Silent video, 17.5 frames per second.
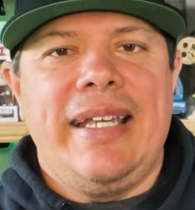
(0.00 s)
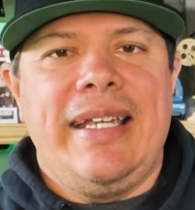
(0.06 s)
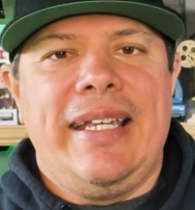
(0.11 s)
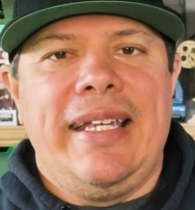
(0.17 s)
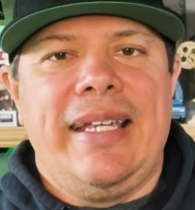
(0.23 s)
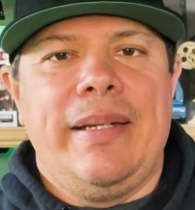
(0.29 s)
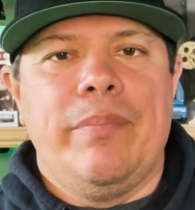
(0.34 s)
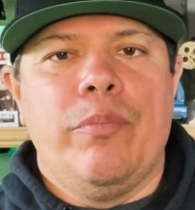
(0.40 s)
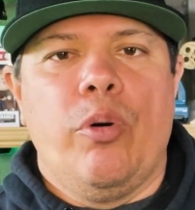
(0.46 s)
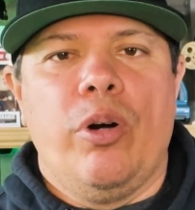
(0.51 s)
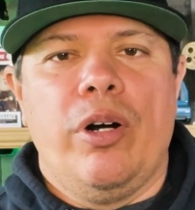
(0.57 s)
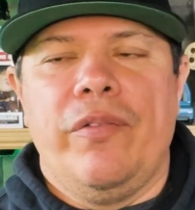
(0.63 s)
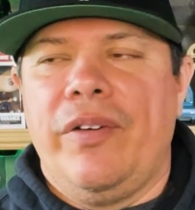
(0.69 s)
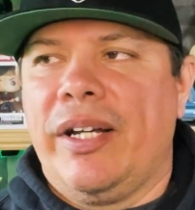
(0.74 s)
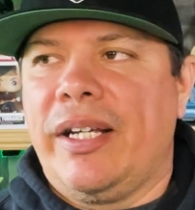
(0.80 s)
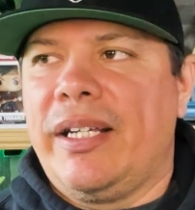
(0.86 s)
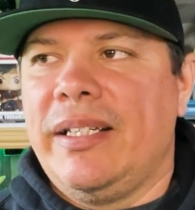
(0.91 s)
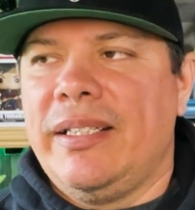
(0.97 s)
in more
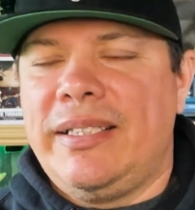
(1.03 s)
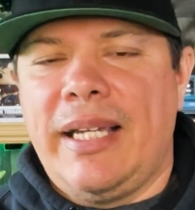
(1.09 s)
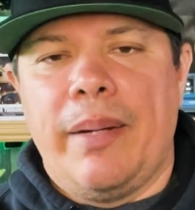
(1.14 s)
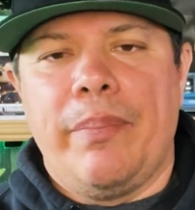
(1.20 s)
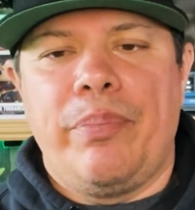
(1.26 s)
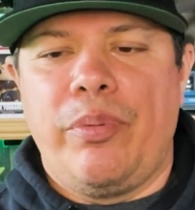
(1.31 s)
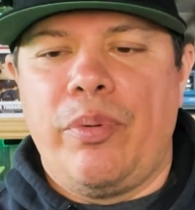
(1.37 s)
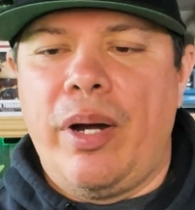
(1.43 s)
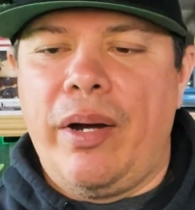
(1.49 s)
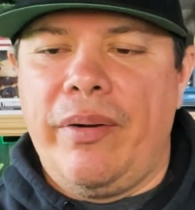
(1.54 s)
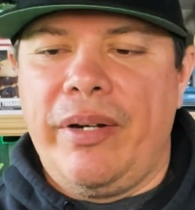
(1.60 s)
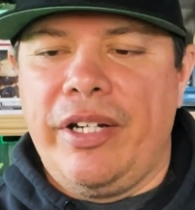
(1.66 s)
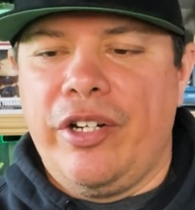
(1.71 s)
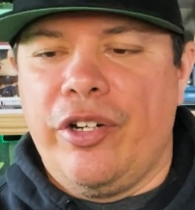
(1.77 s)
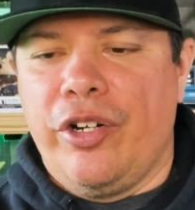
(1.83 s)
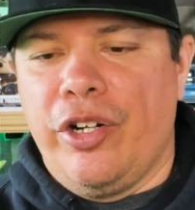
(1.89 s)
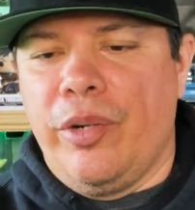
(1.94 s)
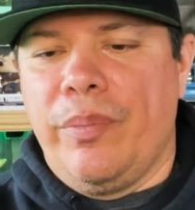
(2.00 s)
of a
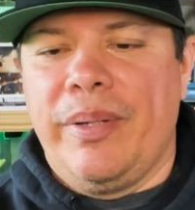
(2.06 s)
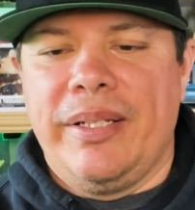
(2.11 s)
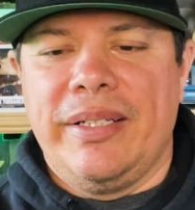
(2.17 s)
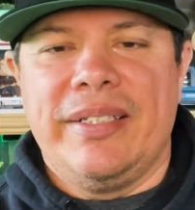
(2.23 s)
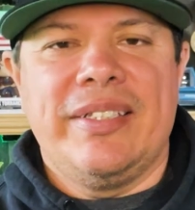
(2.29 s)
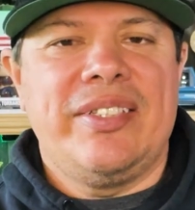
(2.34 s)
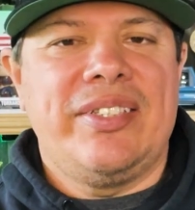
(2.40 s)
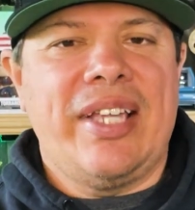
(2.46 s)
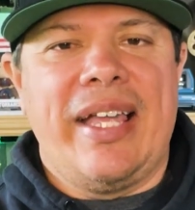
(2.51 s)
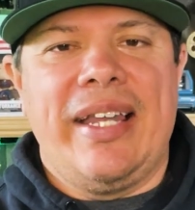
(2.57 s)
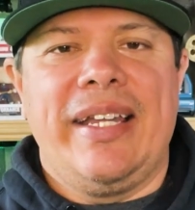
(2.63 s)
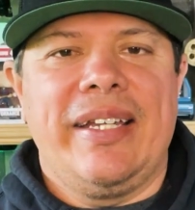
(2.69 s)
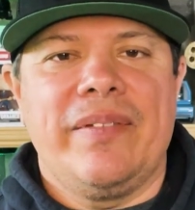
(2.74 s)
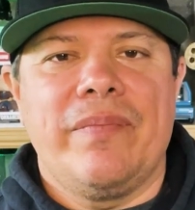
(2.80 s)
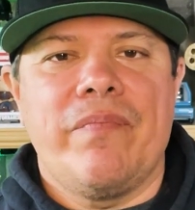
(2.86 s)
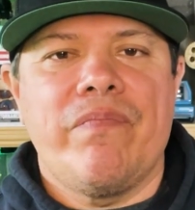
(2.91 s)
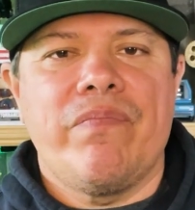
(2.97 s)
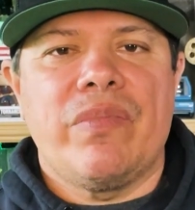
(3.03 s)
contemporary urban
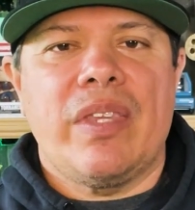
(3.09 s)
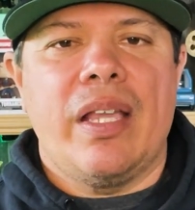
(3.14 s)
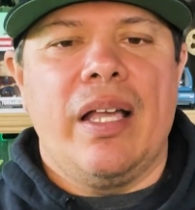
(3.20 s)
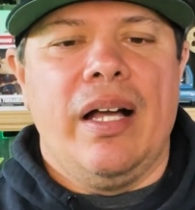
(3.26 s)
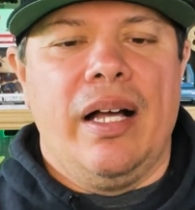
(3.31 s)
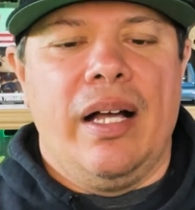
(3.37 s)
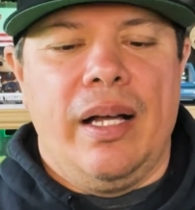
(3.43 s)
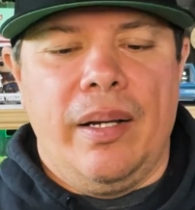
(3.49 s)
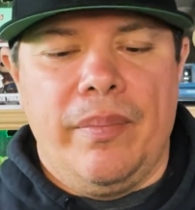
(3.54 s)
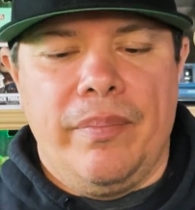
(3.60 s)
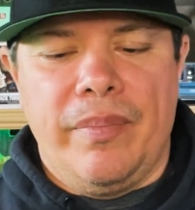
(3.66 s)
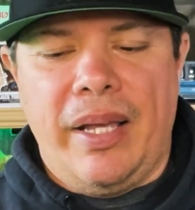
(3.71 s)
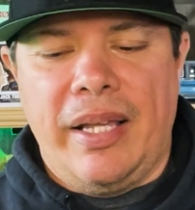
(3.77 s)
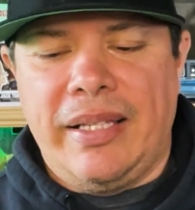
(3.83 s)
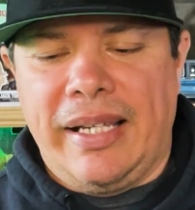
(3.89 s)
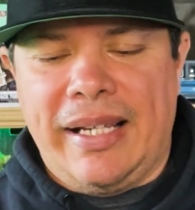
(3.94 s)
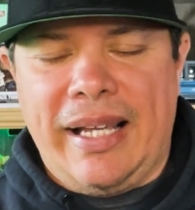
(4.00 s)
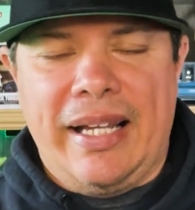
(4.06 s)
setting.
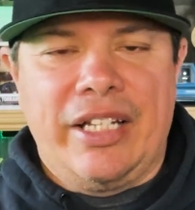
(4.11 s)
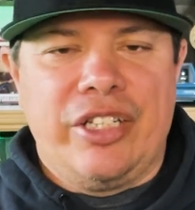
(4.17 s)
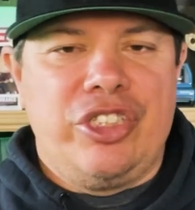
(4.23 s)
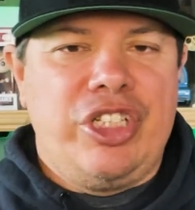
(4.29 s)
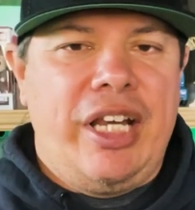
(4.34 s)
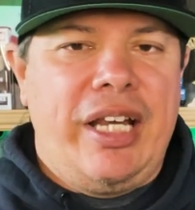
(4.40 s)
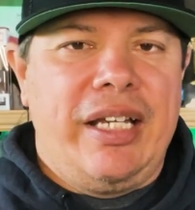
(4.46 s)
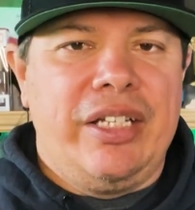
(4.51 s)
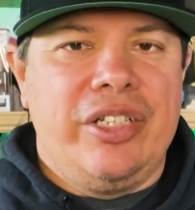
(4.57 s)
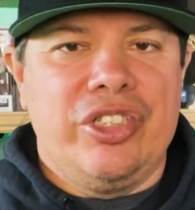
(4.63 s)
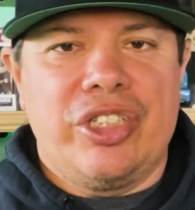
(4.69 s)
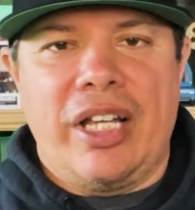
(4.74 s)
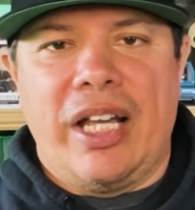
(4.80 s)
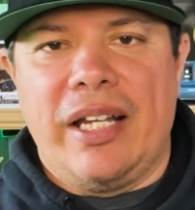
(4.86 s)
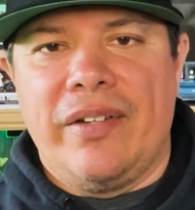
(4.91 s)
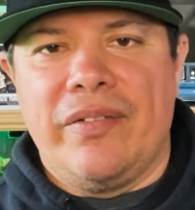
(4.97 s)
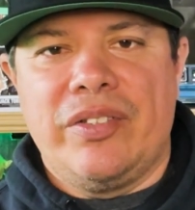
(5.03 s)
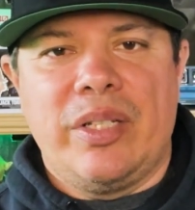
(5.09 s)
And they kind of changed
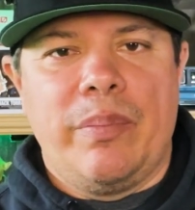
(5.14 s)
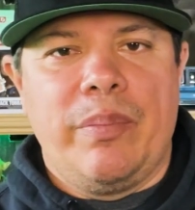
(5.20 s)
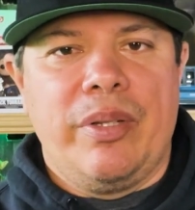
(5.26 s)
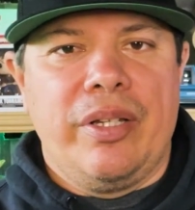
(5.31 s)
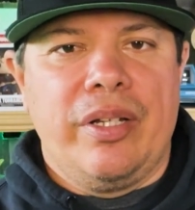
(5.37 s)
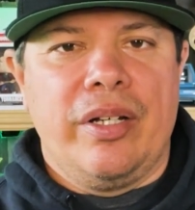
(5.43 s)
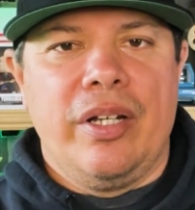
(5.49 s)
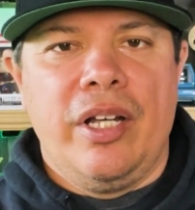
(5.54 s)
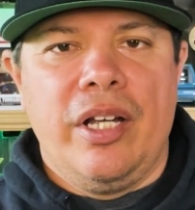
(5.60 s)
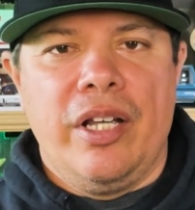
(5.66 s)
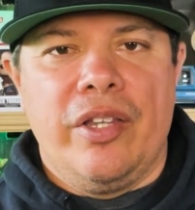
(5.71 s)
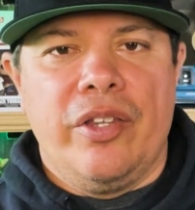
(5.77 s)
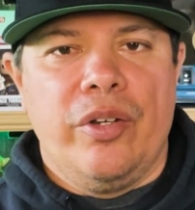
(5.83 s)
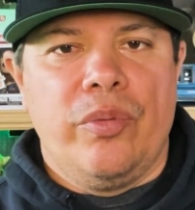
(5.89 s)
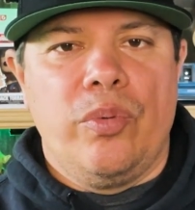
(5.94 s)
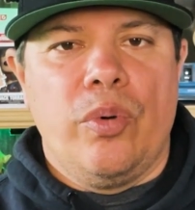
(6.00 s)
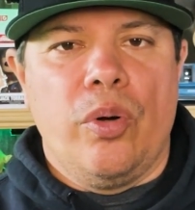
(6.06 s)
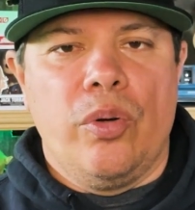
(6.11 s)
kind of some of
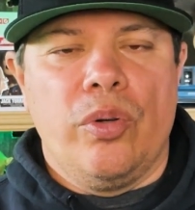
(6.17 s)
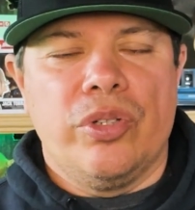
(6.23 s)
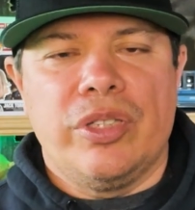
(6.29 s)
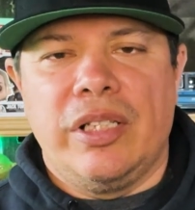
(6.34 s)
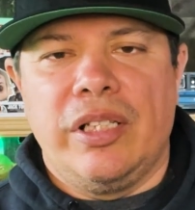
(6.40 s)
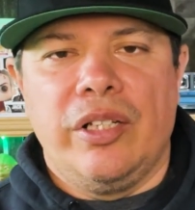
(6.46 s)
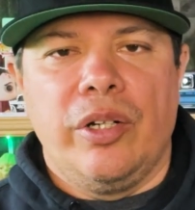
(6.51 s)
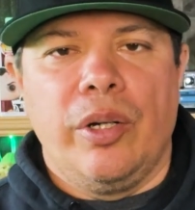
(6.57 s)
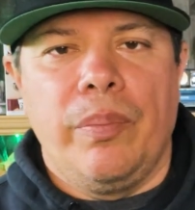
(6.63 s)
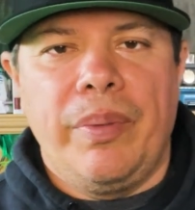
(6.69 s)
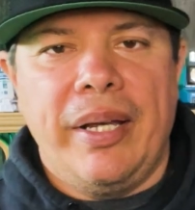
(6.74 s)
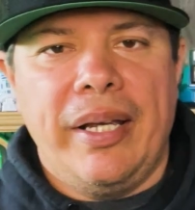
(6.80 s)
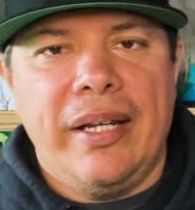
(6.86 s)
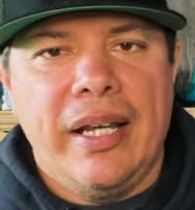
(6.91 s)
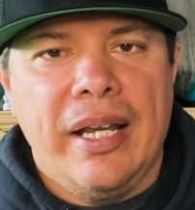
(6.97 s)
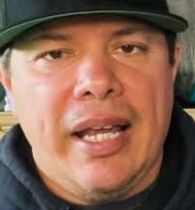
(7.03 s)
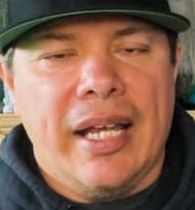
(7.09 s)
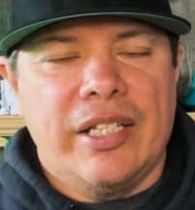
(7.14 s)
the roles a little
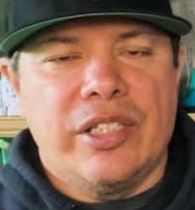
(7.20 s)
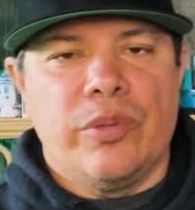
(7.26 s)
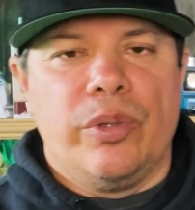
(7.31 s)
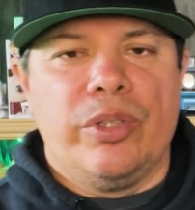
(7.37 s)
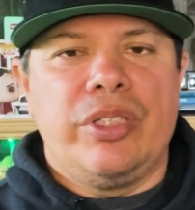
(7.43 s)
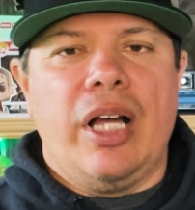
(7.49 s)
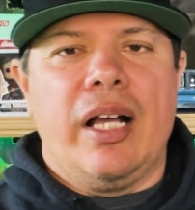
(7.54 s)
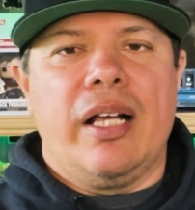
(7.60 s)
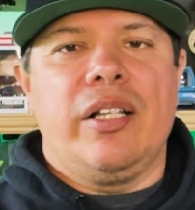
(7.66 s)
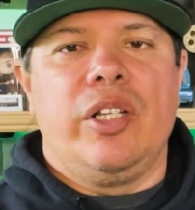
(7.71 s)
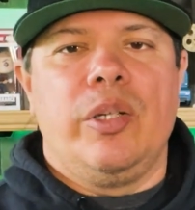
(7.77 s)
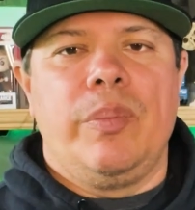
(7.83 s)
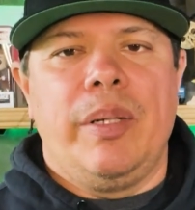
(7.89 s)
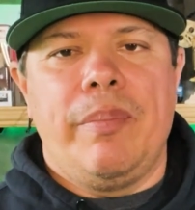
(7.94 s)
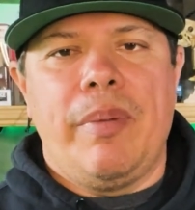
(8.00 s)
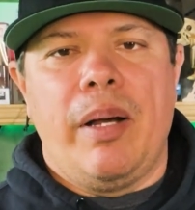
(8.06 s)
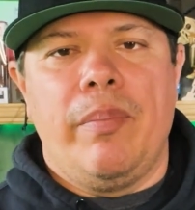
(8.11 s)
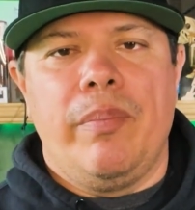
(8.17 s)
bit. And so we'll talk a little
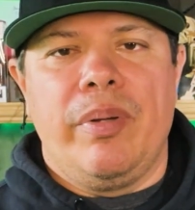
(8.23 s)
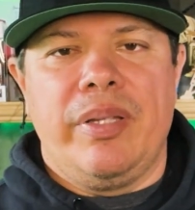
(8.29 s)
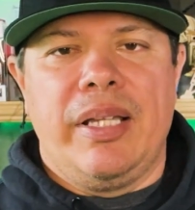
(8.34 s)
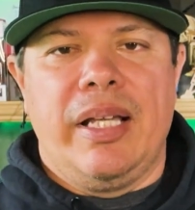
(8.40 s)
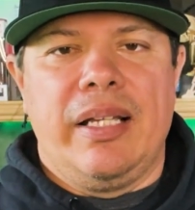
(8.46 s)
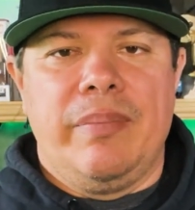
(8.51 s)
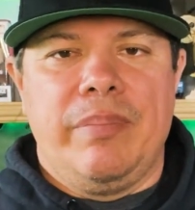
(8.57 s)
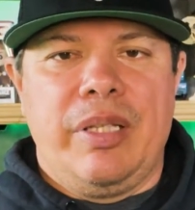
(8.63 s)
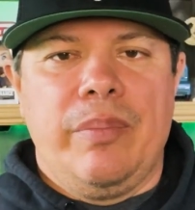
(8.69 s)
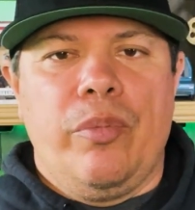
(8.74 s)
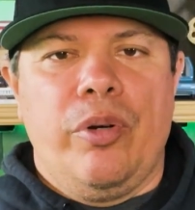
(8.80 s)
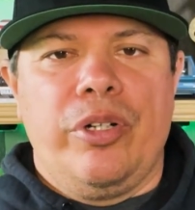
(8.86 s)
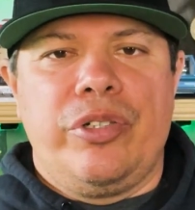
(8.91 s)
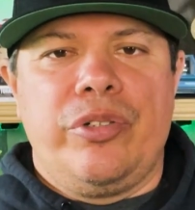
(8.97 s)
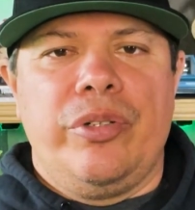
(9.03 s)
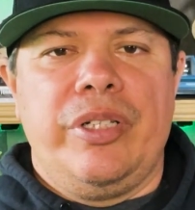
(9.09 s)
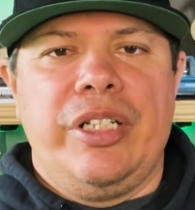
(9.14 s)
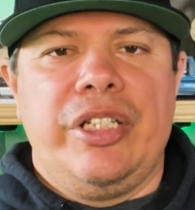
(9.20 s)
bit about the
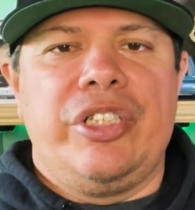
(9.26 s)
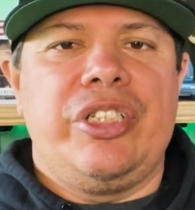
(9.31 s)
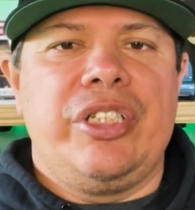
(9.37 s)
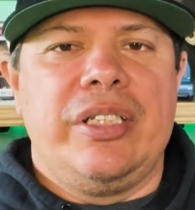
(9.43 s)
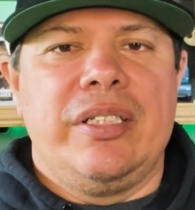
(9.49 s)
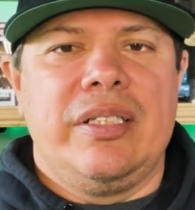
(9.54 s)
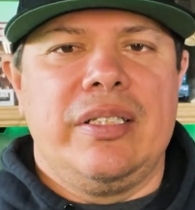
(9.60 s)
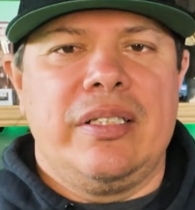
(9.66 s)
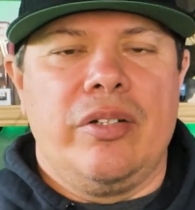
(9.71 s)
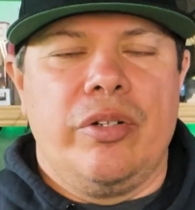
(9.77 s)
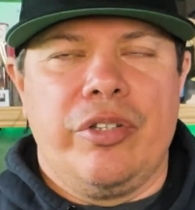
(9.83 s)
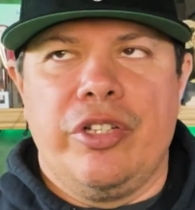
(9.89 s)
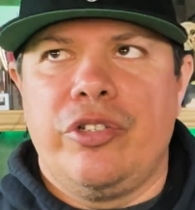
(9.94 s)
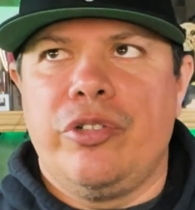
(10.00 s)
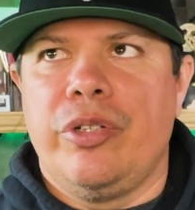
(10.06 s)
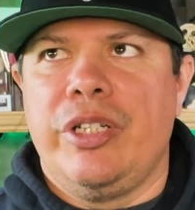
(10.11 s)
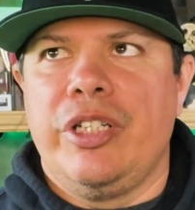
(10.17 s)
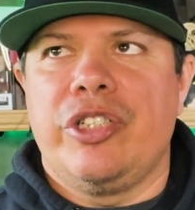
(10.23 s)
more traditions or
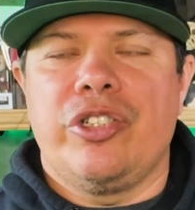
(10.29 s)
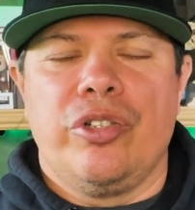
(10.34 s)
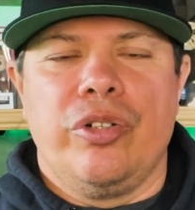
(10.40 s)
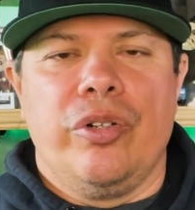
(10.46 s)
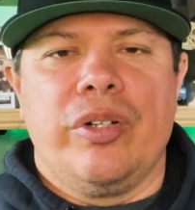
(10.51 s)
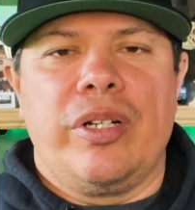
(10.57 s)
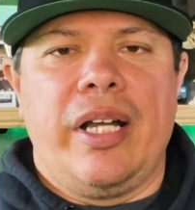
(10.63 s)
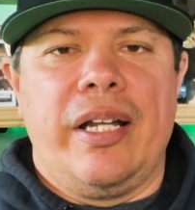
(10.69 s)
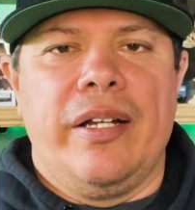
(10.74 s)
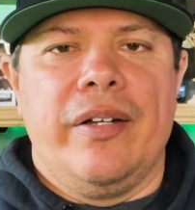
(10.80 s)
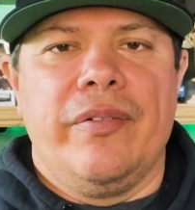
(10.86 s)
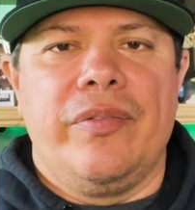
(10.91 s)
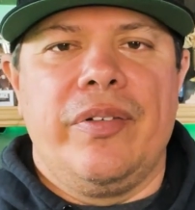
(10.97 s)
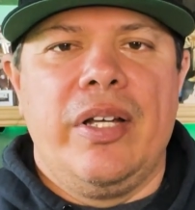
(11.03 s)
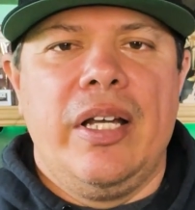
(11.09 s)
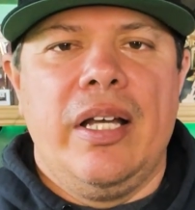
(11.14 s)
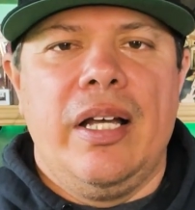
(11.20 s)
the traditional kind of